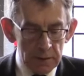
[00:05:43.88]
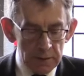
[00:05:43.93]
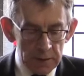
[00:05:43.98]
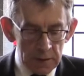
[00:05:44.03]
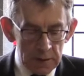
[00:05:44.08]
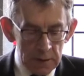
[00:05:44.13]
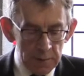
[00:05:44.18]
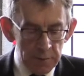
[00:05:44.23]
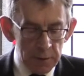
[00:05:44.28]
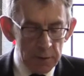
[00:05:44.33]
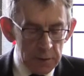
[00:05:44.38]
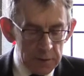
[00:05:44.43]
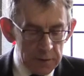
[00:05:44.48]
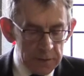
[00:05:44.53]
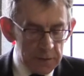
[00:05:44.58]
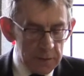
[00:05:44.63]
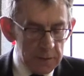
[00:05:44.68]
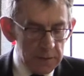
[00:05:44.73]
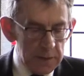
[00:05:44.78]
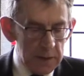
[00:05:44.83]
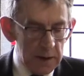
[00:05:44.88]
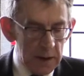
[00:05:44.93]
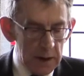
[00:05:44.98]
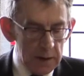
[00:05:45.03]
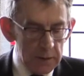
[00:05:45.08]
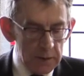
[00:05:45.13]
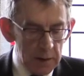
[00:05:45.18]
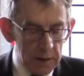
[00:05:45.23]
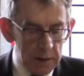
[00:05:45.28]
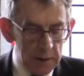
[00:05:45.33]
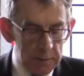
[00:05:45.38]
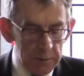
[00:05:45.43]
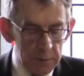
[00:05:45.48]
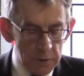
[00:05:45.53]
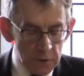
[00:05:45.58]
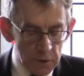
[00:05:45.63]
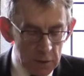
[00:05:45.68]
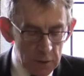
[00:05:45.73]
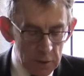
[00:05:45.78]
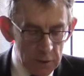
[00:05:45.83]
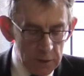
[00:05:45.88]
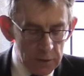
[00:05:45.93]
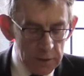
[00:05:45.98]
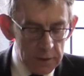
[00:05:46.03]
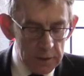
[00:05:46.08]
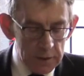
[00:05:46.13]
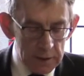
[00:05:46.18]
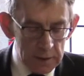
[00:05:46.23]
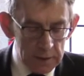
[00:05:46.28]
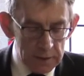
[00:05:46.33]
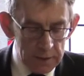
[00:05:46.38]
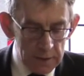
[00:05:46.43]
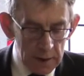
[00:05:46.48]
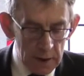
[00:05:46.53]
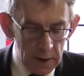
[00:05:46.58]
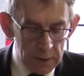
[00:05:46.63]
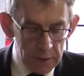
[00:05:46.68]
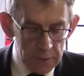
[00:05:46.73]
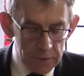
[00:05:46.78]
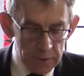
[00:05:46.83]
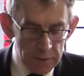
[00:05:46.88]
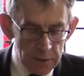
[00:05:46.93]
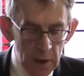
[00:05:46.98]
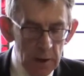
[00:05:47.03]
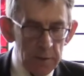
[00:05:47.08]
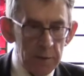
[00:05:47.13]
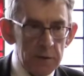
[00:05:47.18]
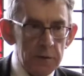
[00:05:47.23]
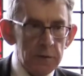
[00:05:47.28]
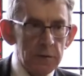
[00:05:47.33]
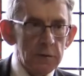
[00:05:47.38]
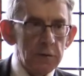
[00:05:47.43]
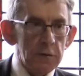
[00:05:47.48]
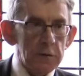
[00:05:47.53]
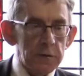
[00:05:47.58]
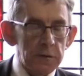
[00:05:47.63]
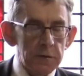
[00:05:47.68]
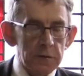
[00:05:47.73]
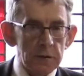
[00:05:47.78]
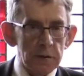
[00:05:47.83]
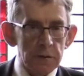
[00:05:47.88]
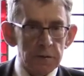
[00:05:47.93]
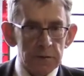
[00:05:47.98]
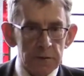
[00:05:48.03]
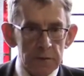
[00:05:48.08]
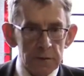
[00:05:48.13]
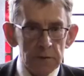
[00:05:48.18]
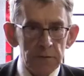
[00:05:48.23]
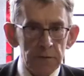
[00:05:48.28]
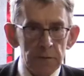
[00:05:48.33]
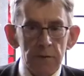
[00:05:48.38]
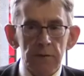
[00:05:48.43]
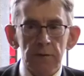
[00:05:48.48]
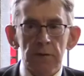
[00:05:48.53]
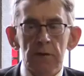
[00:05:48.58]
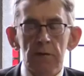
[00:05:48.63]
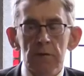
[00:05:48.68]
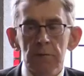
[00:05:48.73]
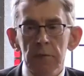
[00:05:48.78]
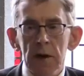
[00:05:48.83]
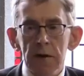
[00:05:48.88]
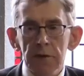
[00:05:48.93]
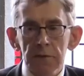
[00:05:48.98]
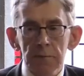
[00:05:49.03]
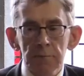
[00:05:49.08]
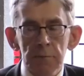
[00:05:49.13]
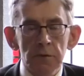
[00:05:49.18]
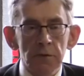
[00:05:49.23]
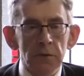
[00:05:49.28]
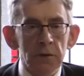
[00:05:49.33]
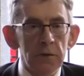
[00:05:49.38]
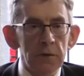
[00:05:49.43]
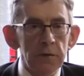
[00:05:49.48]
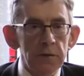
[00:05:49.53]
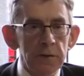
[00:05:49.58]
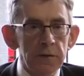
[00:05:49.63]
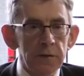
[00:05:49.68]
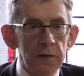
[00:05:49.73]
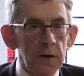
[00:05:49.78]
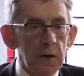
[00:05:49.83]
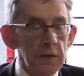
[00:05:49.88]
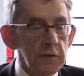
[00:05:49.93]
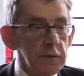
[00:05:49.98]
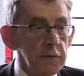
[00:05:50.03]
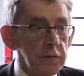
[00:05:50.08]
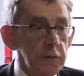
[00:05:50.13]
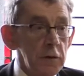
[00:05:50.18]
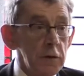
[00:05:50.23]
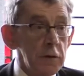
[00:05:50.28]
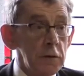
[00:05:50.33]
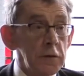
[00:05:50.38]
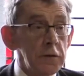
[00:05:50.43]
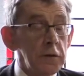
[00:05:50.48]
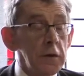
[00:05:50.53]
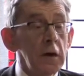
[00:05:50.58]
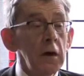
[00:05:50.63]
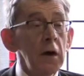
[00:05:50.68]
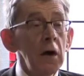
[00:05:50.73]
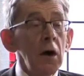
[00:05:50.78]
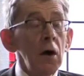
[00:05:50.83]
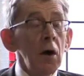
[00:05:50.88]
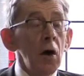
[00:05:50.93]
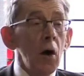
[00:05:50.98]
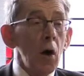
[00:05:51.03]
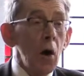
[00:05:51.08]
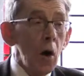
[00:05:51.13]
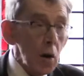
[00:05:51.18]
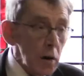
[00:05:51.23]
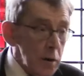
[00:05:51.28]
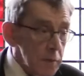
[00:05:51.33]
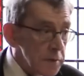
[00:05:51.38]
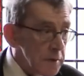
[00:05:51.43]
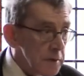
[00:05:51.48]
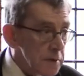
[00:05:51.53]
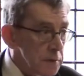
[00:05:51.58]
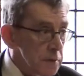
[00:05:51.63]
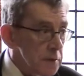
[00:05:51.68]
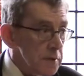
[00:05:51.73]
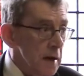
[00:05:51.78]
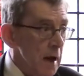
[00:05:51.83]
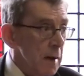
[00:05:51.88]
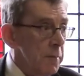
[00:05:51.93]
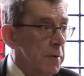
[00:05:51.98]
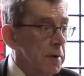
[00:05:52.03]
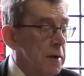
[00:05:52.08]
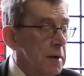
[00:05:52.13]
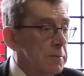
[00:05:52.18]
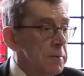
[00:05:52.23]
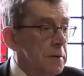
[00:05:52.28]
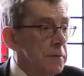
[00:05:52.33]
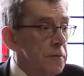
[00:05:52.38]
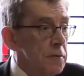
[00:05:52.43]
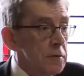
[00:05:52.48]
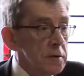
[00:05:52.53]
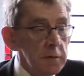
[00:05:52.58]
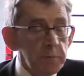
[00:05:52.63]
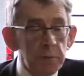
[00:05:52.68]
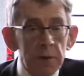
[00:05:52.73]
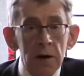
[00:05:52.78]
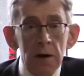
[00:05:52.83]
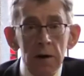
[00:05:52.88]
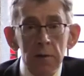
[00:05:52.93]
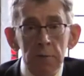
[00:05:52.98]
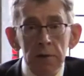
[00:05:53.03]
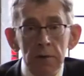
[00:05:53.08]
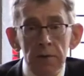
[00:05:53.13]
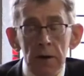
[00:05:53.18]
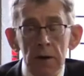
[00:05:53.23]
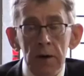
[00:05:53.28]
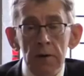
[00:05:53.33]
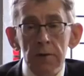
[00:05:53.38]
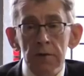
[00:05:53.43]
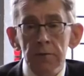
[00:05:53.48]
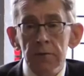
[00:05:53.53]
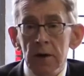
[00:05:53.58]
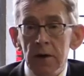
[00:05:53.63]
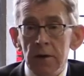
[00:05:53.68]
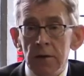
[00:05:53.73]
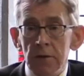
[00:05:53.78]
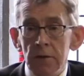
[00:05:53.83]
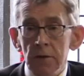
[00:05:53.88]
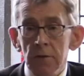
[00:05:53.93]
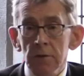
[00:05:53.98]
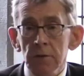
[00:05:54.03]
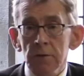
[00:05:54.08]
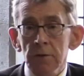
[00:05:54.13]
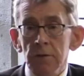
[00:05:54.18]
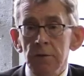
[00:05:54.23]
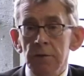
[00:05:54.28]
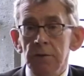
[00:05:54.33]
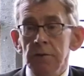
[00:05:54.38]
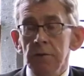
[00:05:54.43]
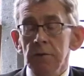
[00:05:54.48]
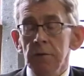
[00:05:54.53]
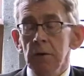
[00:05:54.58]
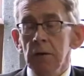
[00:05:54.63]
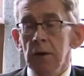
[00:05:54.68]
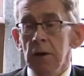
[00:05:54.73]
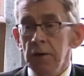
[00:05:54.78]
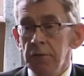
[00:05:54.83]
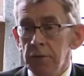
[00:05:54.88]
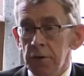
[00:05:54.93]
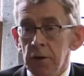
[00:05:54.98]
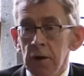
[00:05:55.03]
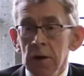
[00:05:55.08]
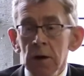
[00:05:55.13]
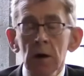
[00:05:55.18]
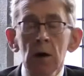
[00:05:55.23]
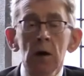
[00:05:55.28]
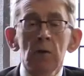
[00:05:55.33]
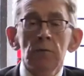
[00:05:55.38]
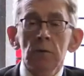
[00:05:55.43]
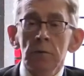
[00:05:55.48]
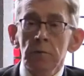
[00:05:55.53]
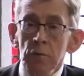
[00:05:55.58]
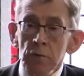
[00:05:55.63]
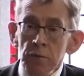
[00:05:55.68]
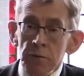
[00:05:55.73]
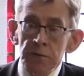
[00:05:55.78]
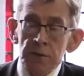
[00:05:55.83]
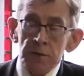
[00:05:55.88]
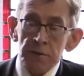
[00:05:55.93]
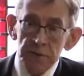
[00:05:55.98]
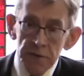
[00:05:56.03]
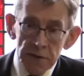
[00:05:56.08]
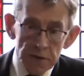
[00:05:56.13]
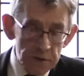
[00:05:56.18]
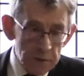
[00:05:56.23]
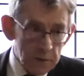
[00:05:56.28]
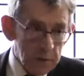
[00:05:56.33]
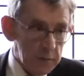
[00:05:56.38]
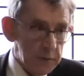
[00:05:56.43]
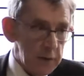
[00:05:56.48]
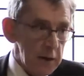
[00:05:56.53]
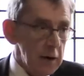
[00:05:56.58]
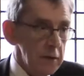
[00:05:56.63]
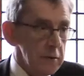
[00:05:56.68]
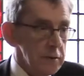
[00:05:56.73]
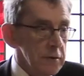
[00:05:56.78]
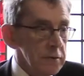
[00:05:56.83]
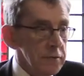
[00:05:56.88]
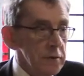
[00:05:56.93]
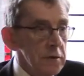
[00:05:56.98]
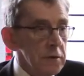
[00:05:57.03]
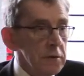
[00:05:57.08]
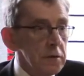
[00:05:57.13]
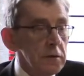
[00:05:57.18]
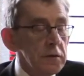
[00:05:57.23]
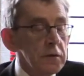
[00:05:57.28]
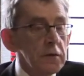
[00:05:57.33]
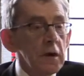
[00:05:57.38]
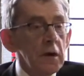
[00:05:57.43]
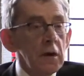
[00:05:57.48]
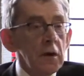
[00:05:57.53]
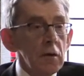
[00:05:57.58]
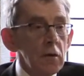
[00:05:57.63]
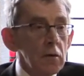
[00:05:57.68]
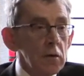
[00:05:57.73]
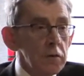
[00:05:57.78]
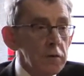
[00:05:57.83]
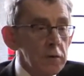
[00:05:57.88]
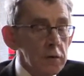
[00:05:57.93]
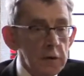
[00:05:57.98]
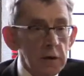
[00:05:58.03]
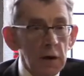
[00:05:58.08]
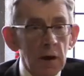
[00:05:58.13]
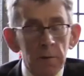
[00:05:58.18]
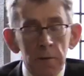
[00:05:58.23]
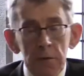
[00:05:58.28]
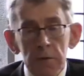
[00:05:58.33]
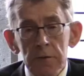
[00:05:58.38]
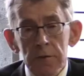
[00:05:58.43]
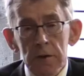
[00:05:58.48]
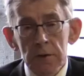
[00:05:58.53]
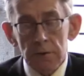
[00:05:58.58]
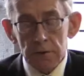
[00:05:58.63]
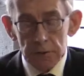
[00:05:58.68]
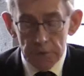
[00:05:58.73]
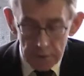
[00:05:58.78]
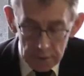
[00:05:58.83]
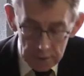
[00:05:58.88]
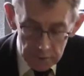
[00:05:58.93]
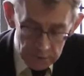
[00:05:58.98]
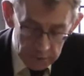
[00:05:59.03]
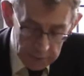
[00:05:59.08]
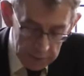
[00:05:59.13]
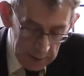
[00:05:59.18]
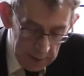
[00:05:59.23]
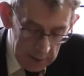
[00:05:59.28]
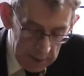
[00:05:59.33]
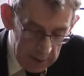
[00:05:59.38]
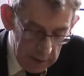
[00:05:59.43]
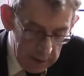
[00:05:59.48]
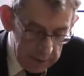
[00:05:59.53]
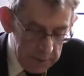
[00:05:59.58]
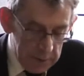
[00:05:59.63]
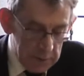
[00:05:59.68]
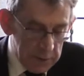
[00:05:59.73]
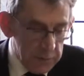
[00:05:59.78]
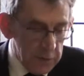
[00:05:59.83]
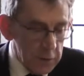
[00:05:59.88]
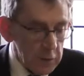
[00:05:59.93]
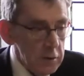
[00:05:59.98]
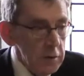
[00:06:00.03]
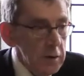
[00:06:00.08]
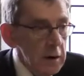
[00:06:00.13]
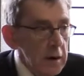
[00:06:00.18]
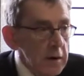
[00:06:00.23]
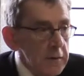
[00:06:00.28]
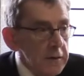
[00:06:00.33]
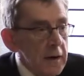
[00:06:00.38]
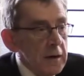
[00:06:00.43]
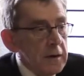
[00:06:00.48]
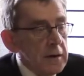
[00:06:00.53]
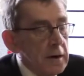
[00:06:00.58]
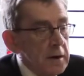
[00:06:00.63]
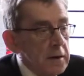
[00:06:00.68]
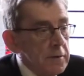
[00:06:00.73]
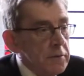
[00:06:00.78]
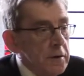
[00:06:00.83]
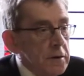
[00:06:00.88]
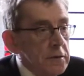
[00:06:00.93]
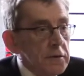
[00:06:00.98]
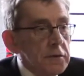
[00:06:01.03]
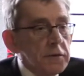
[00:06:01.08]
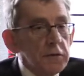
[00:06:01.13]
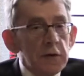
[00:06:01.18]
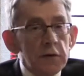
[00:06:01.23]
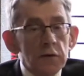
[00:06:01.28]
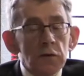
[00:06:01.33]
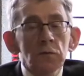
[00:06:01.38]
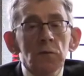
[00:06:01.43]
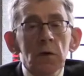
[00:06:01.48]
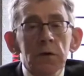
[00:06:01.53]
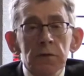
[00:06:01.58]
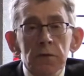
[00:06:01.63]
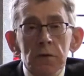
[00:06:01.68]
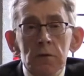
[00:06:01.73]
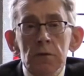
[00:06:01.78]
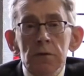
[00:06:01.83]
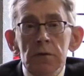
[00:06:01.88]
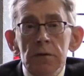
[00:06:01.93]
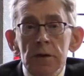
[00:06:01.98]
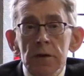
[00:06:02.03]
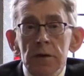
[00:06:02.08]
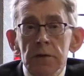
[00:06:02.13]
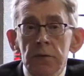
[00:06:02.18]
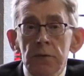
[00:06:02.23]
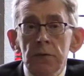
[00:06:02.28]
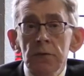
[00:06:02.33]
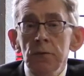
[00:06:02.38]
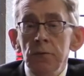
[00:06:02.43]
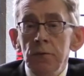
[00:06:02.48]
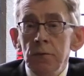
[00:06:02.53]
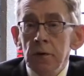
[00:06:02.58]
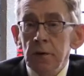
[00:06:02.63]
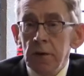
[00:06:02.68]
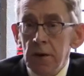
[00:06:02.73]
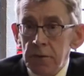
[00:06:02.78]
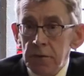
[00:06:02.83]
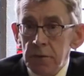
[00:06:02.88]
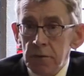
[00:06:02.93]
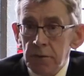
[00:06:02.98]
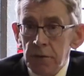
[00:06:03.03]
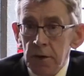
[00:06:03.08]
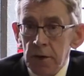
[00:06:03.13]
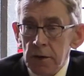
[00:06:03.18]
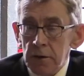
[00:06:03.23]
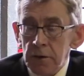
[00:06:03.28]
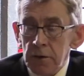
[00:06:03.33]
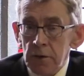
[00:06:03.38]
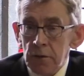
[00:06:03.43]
Liberals certainly had a majority in the House of Commons. Of course, the Conservatives had a massive majority in the House of Lords. All of this was happening before the Parliament Act of 1911 removed the veto of the House of Lords over Commons legislation, and therefore that kind of legislation wasn't going to get through unless, in fact,